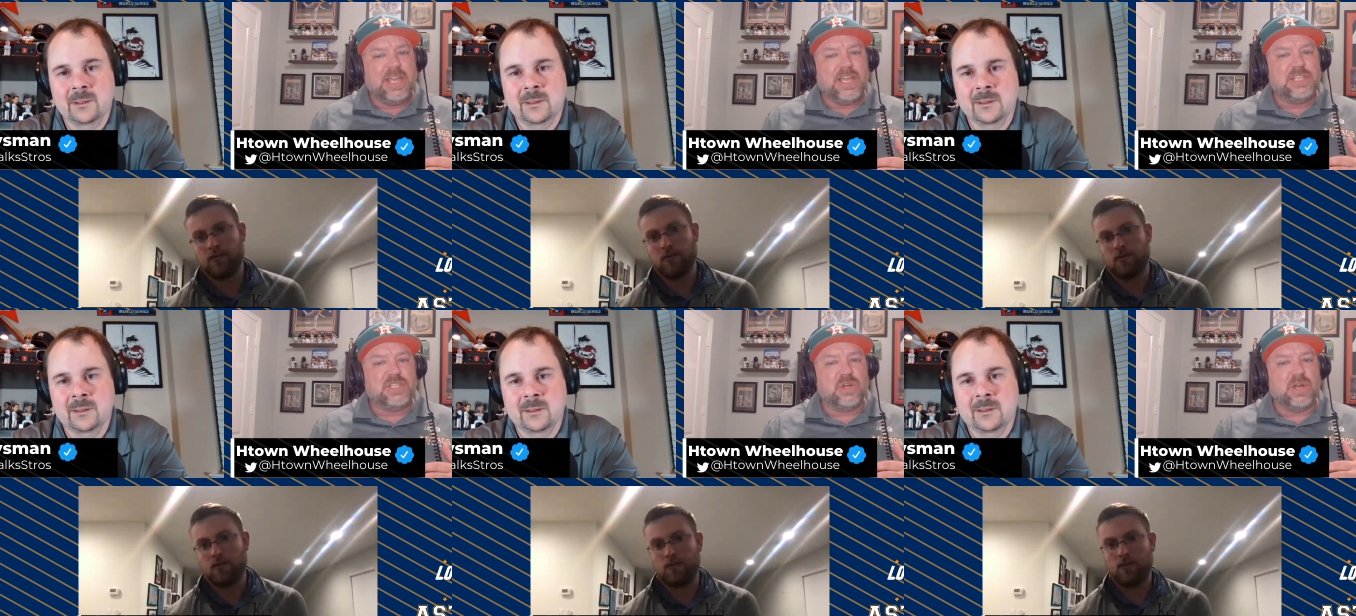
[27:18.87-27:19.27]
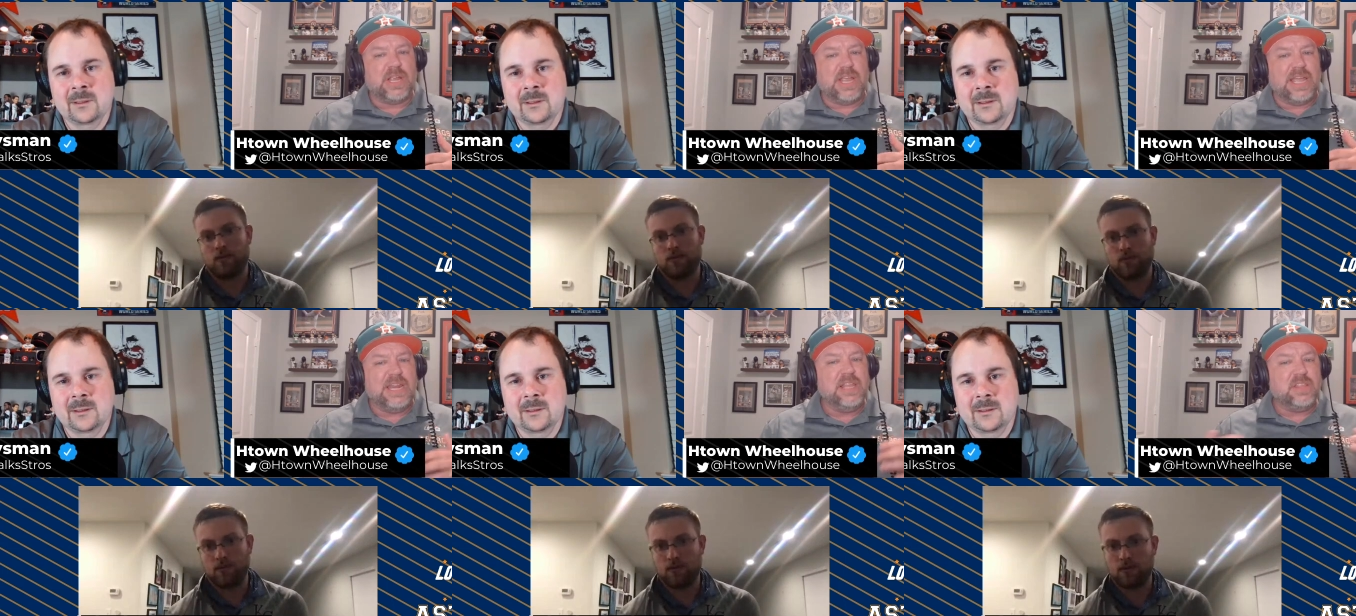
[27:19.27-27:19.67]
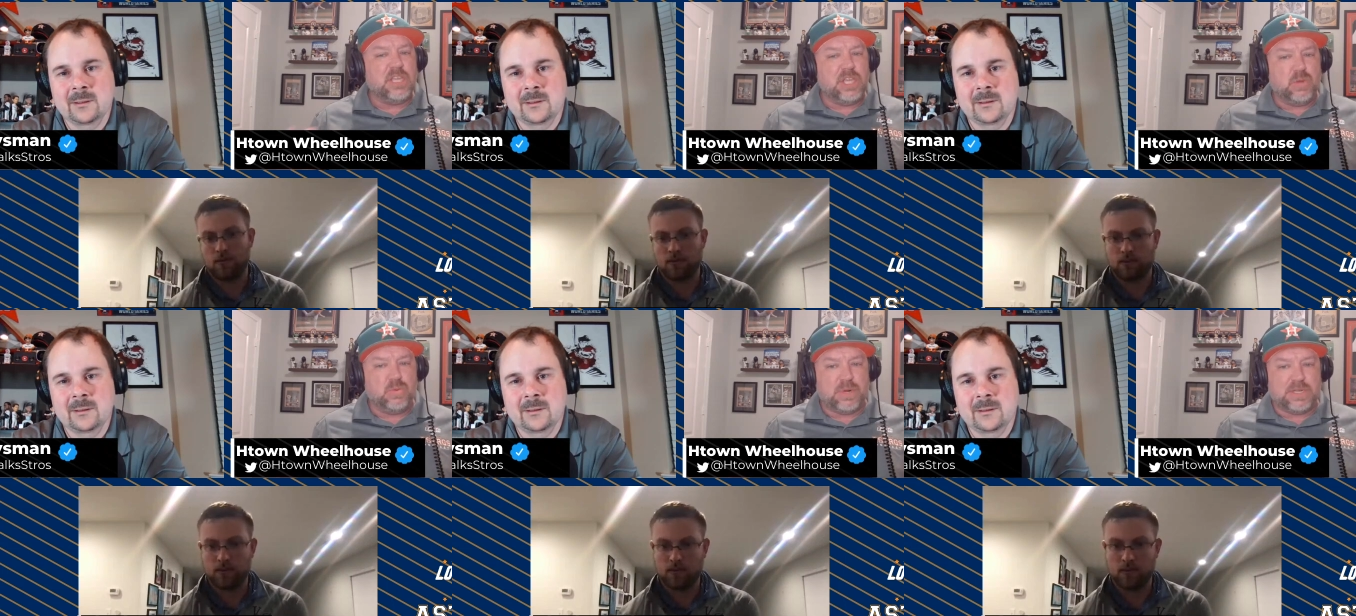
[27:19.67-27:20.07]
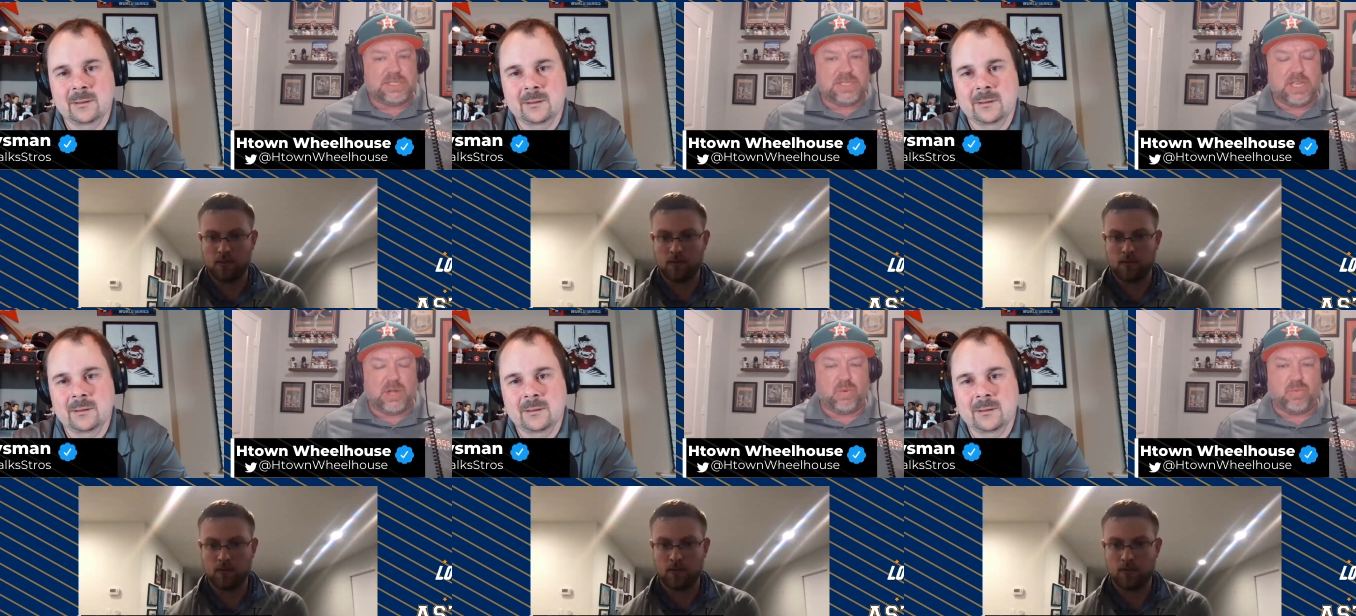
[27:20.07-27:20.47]
Speaker 1: is there anything you want to
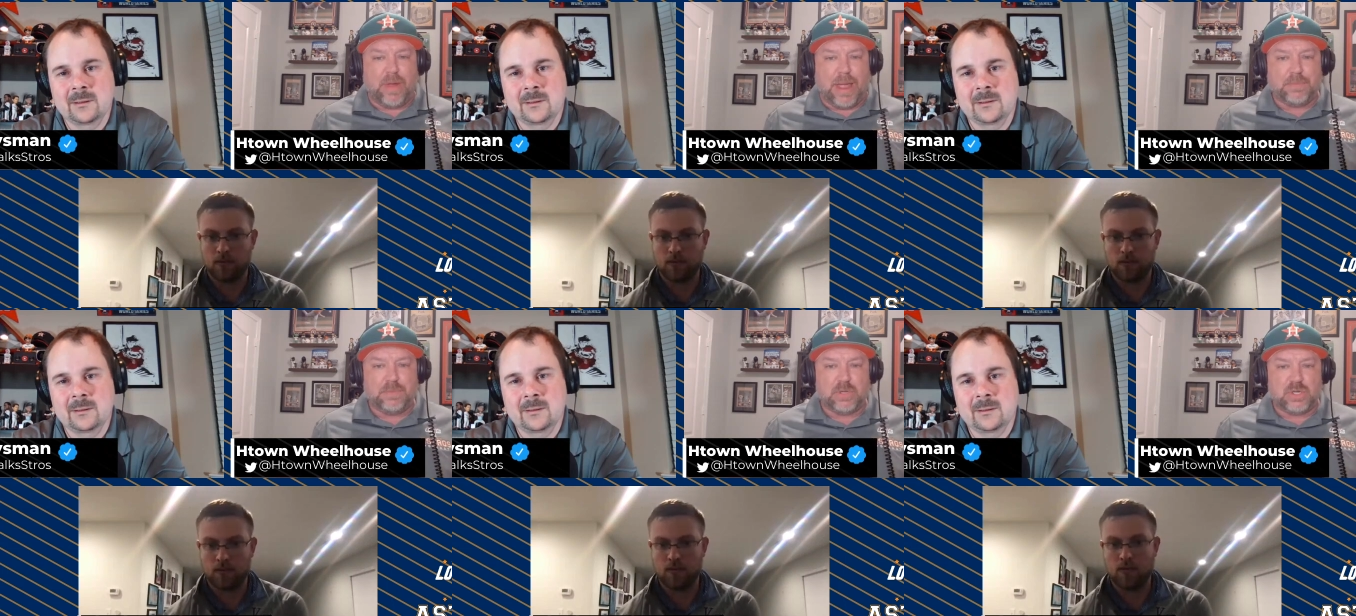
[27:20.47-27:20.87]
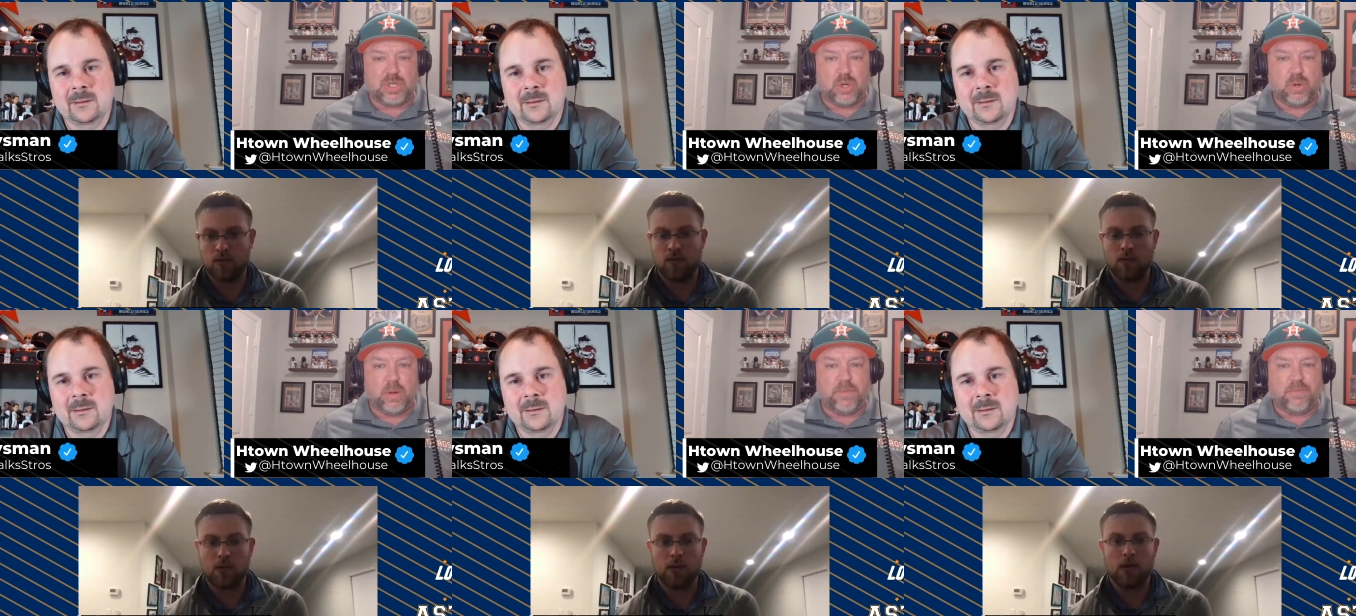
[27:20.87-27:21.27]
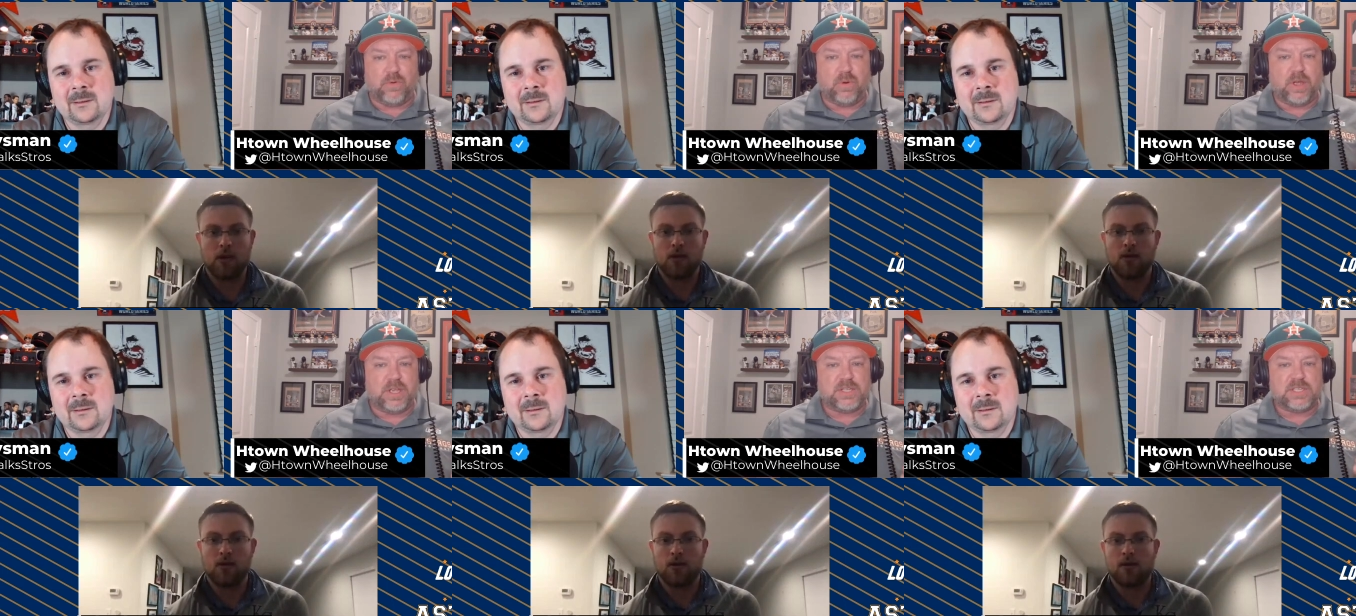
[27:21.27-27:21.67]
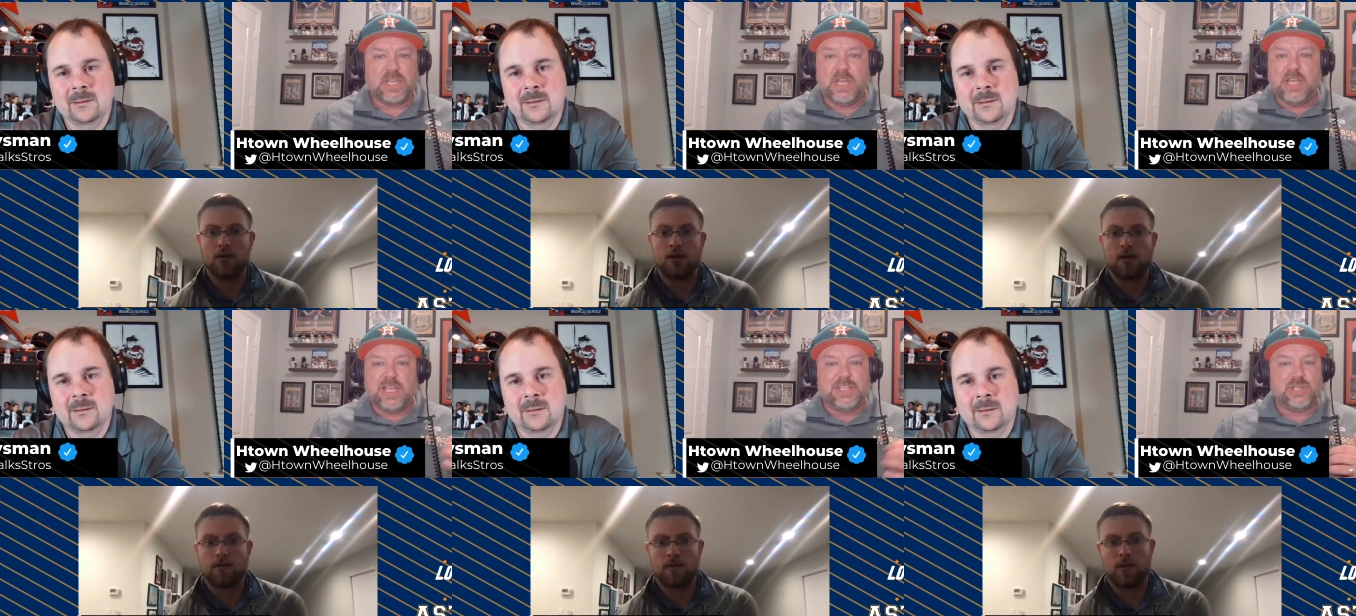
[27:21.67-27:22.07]
say to wrap the show up for us?
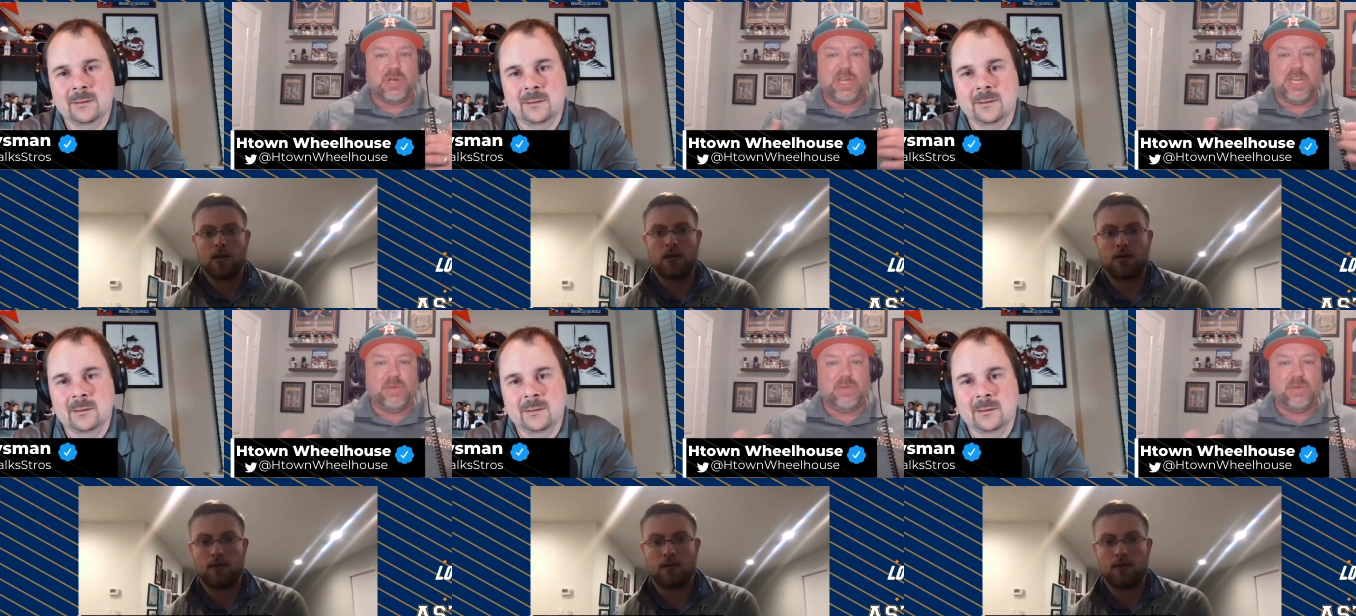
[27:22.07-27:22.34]
Is there